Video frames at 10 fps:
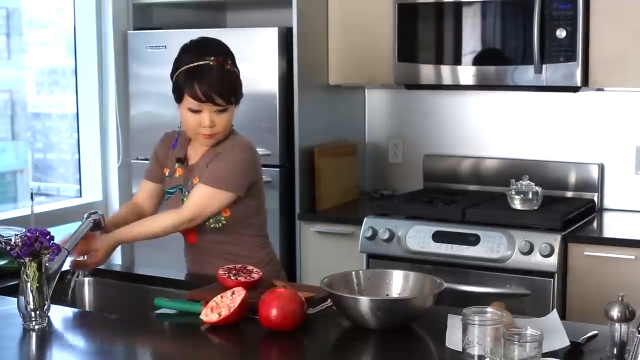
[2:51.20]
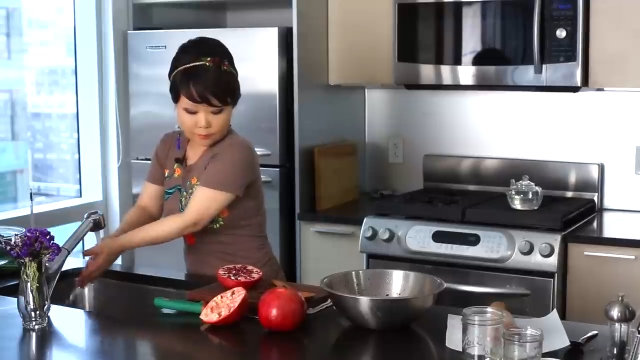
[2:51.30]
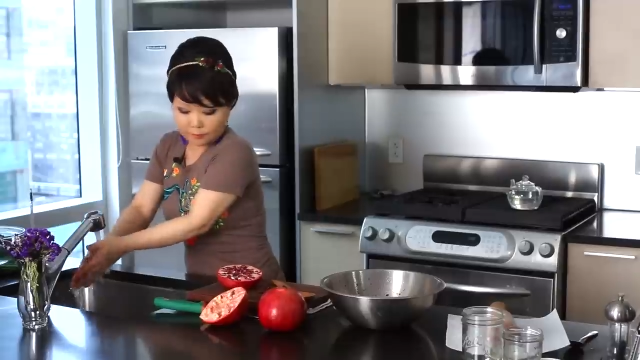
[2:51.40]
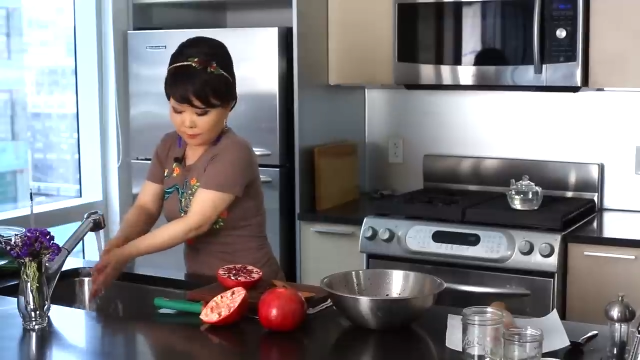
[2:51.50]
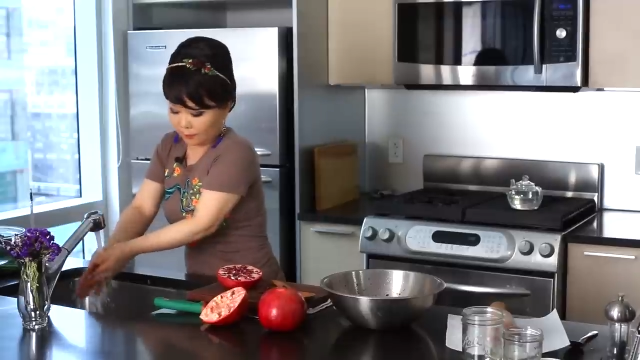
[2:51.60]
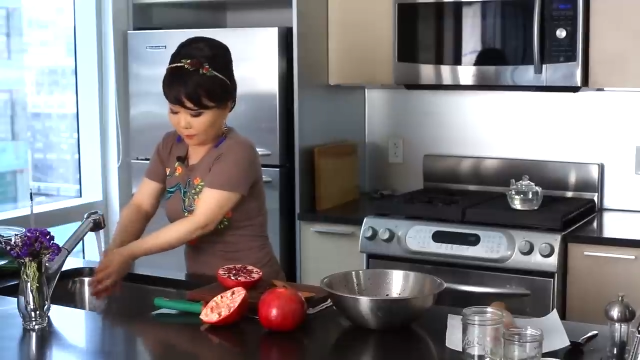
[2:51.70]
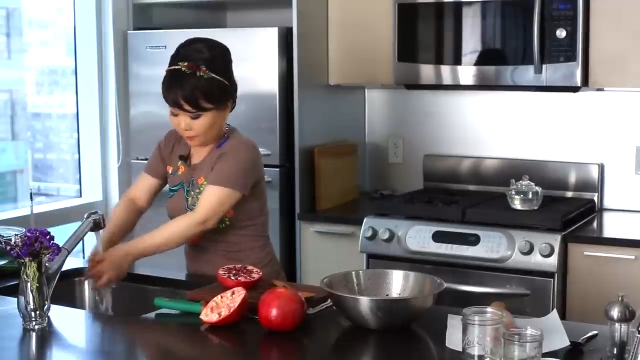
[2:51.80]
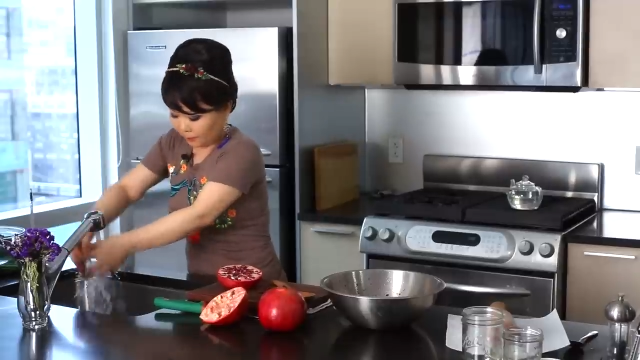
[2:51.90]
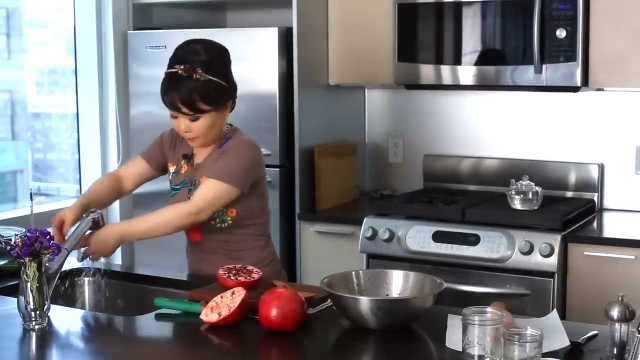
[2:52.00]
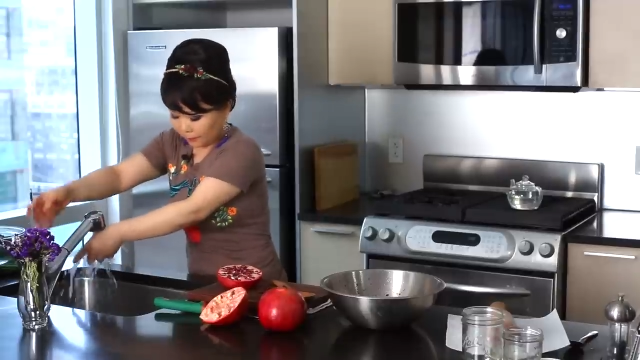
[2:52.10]

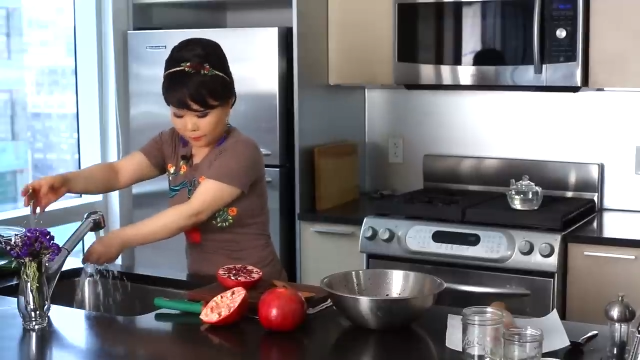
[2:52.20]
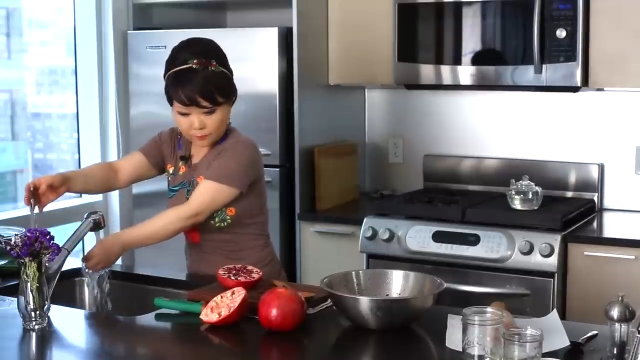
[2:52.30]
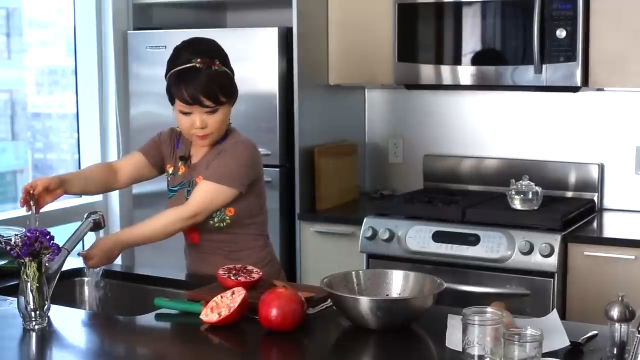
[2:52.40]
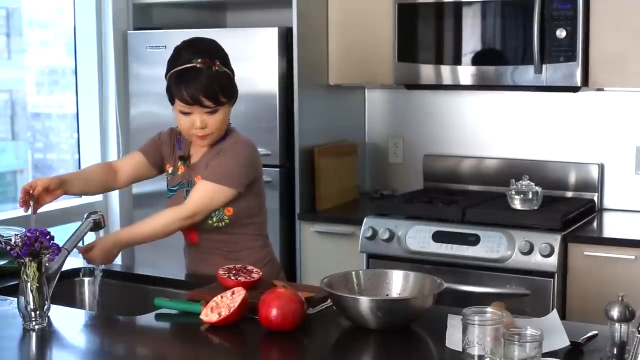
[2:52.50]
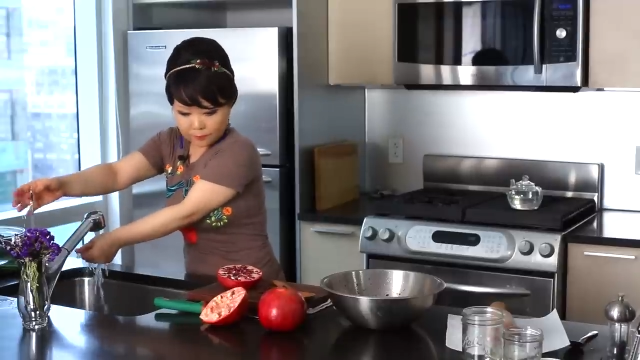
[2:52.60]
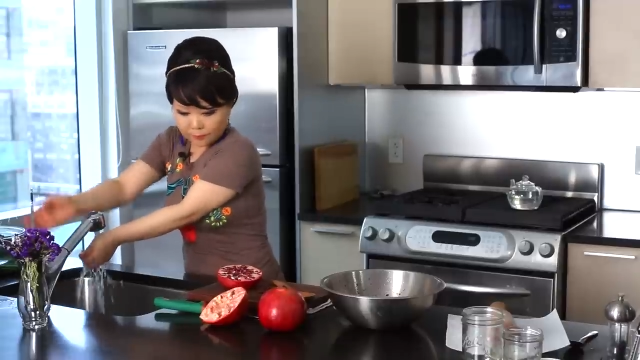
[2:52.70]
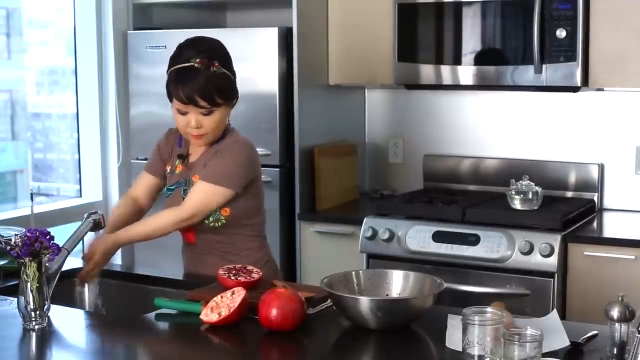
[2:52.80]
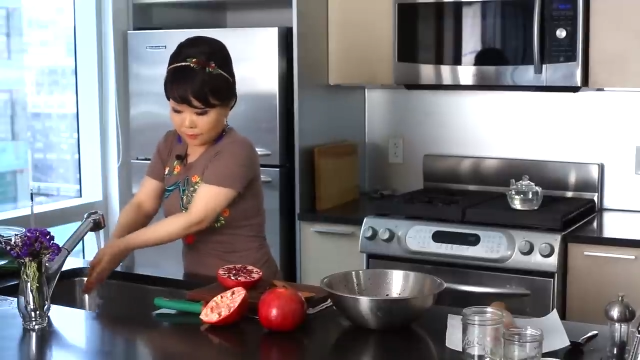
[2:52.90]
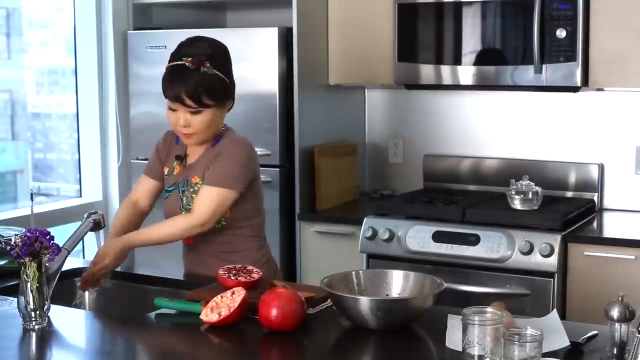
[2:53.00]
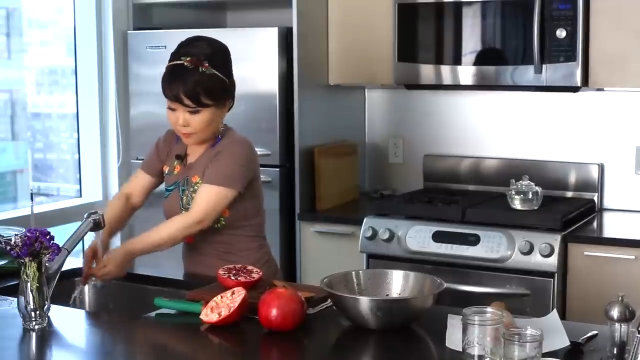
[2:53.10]

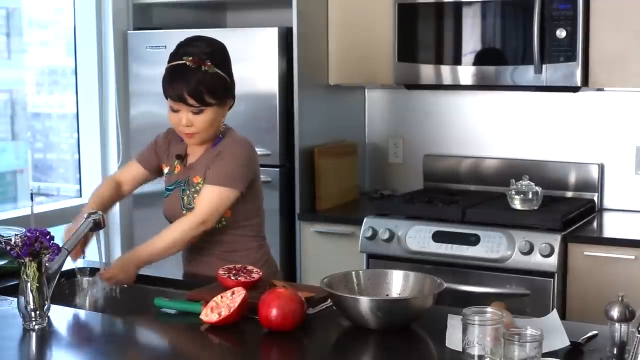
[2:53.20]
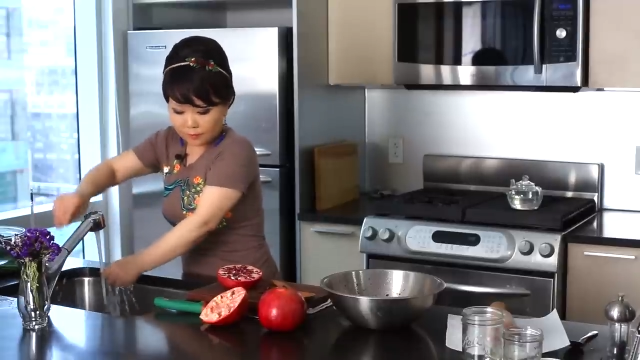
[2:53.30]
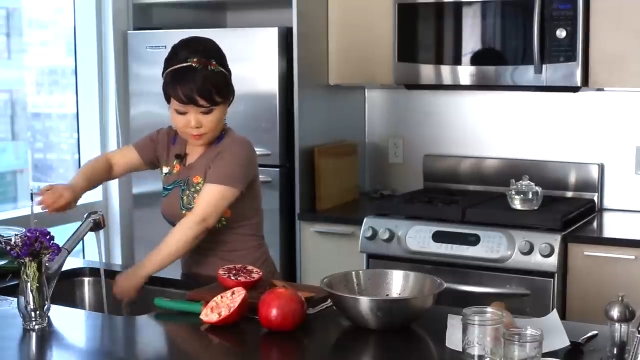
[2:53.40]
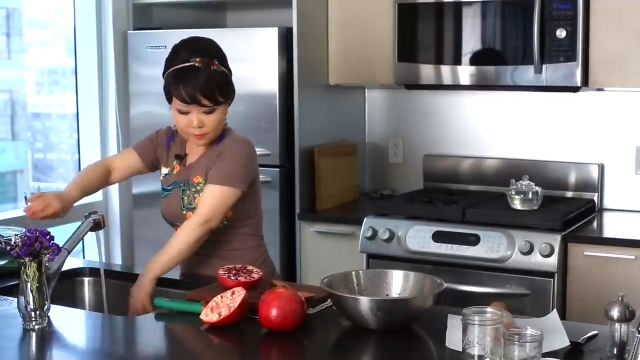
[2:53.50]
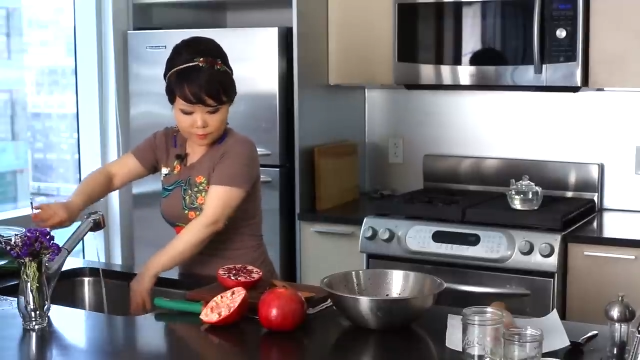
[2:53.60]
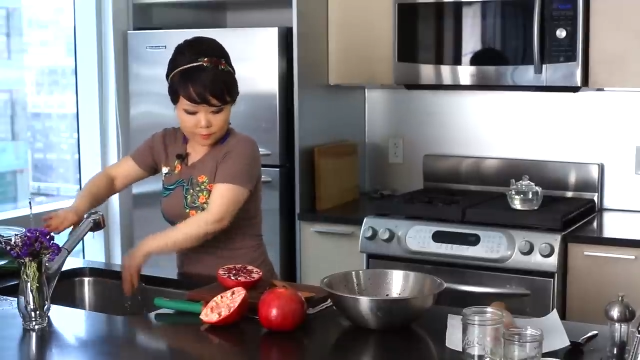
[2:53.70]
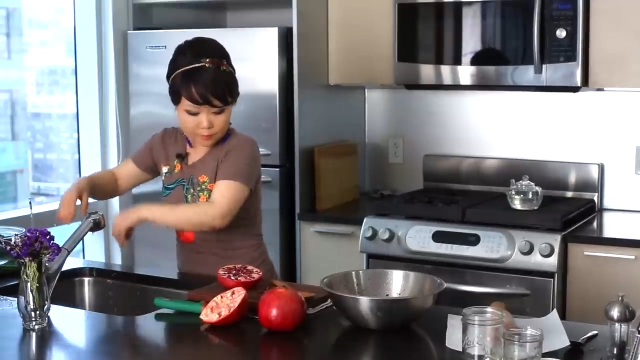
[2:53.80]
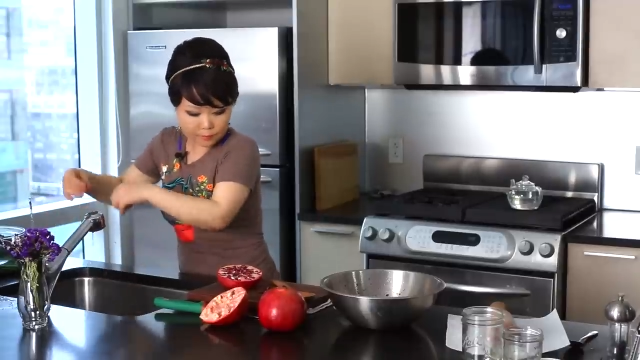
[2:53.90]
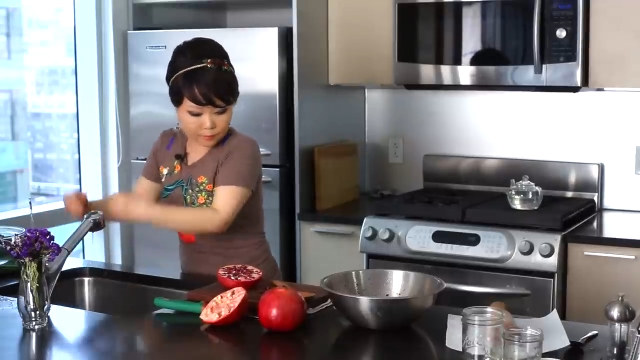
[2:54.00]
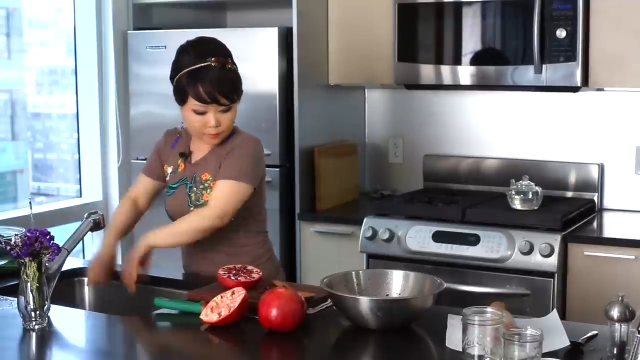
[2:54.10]

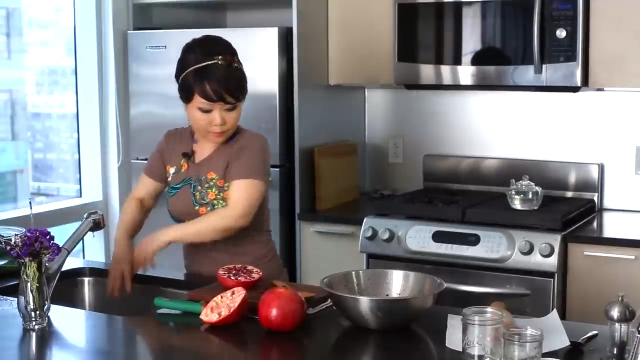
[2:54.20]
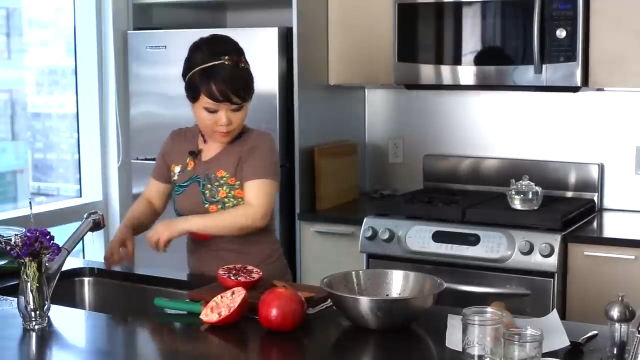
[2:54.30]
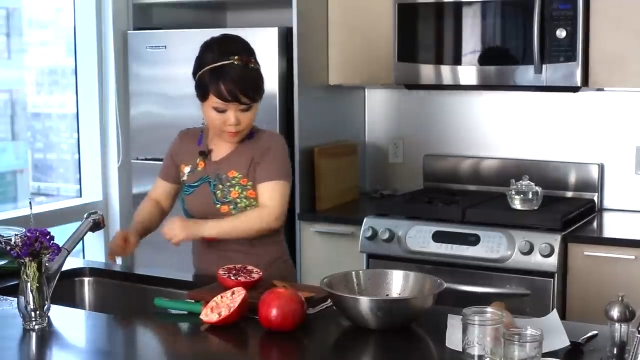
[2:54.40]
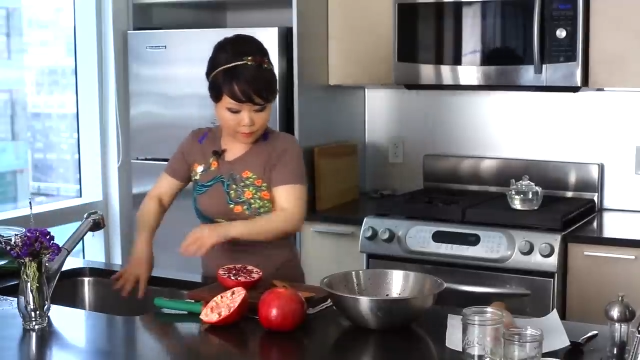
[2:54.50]
Nothing is said.